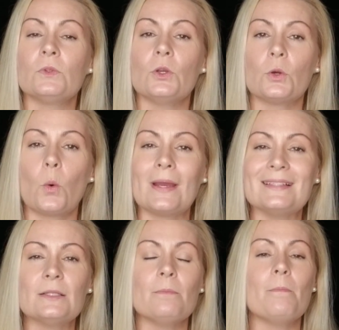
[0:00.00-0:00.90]
You're going
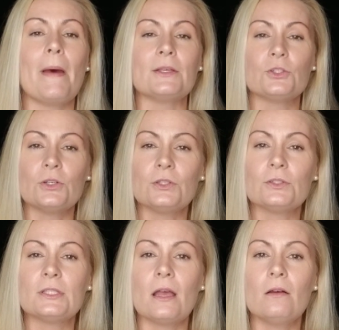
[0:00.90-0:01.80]
to measure
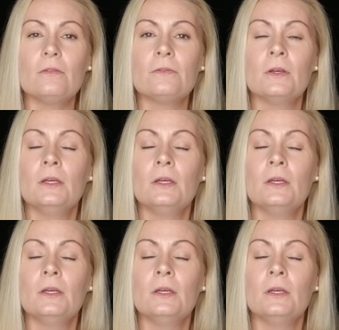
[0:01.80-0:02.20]
yourself.